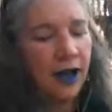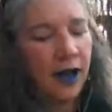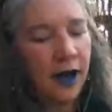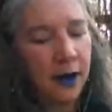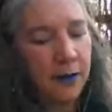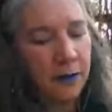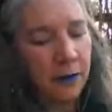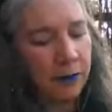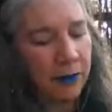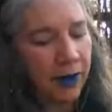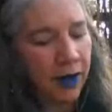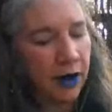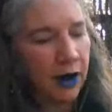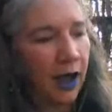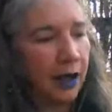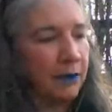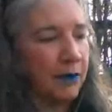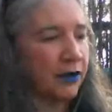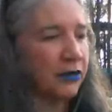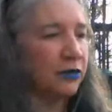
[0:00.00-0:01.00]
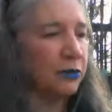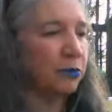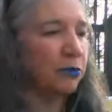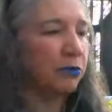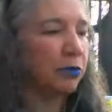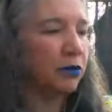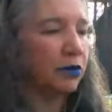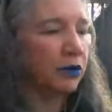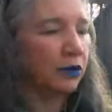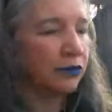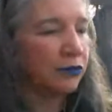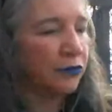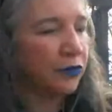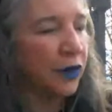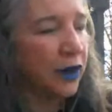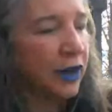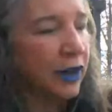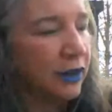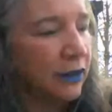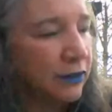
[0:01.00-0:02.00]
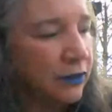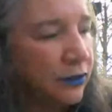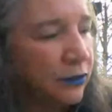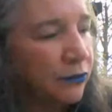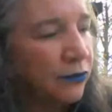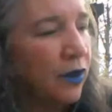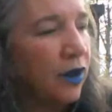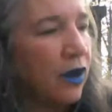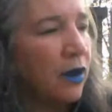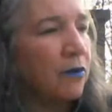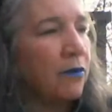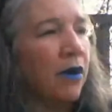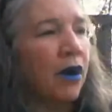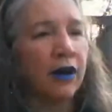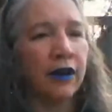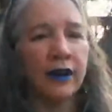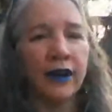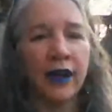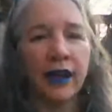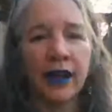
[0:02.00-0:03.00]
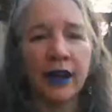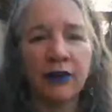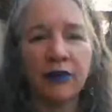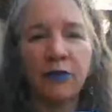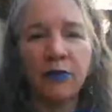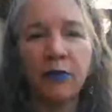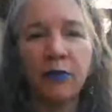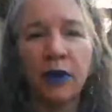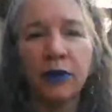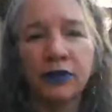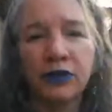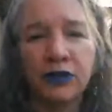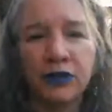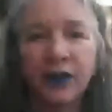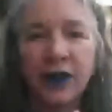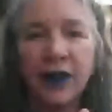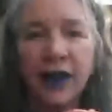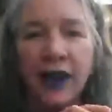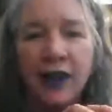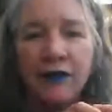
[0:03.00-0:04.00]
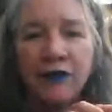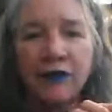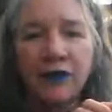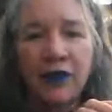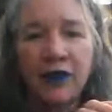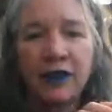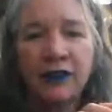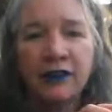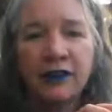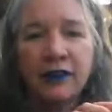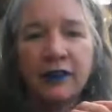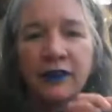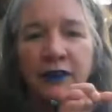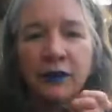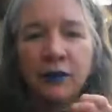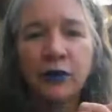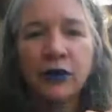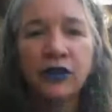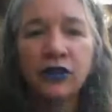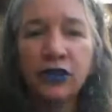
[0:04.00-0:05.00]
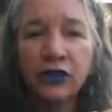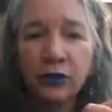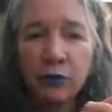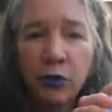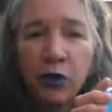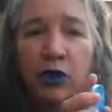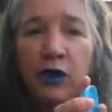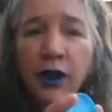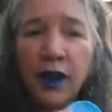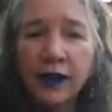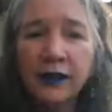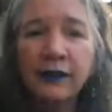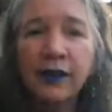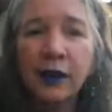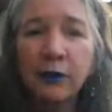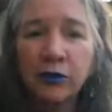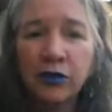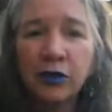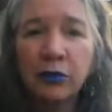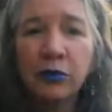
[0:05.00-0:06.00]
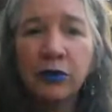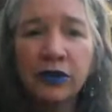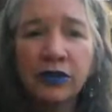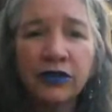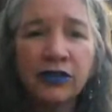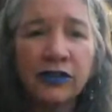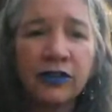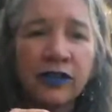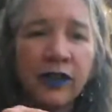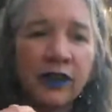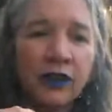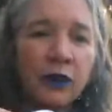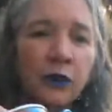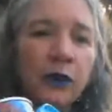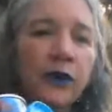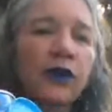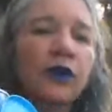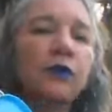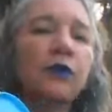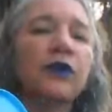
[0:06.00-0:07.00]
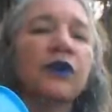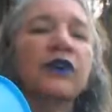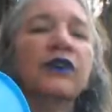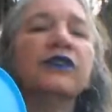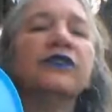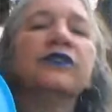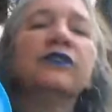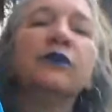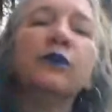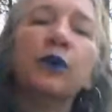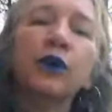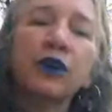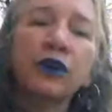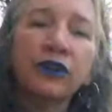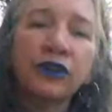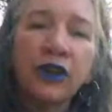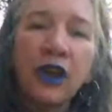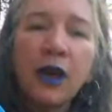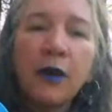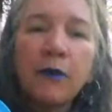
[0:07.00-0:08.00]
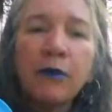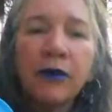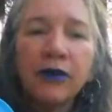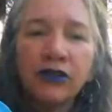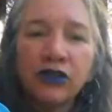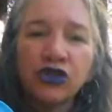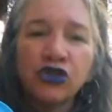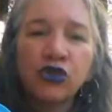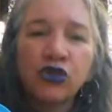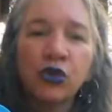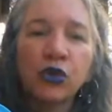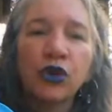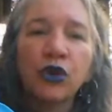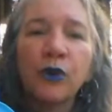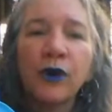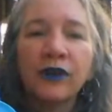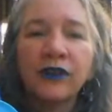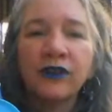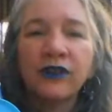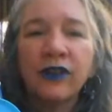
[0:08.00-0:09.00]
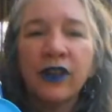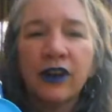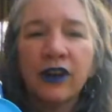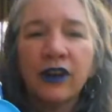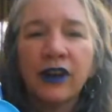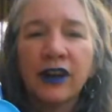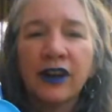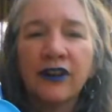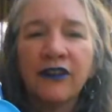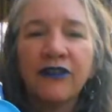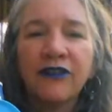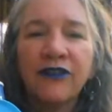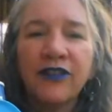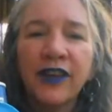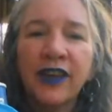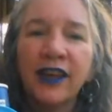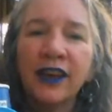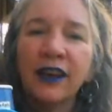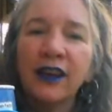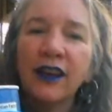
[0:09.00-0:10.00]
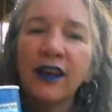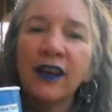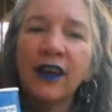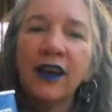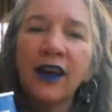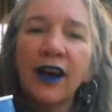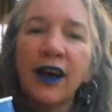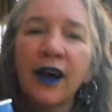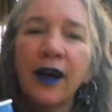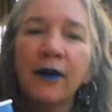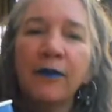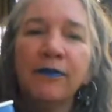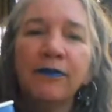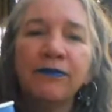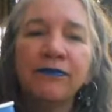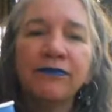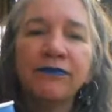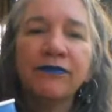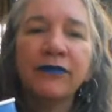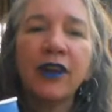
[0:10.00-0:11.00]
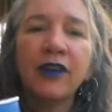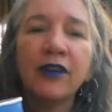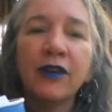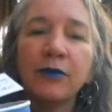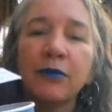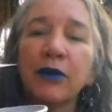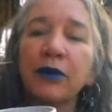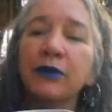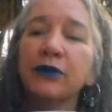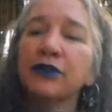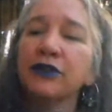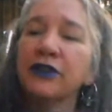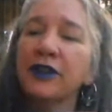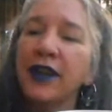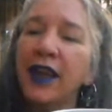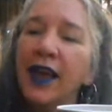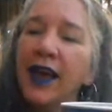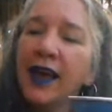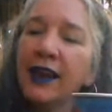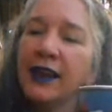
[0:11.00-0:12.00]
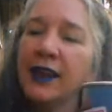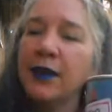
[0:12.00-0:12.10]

But I must pull a phrase from our can of poetry hat phrases, which is more nighttime gibberish, just like the weird word works, but just shorter ones that are going to fit on a poetry hat.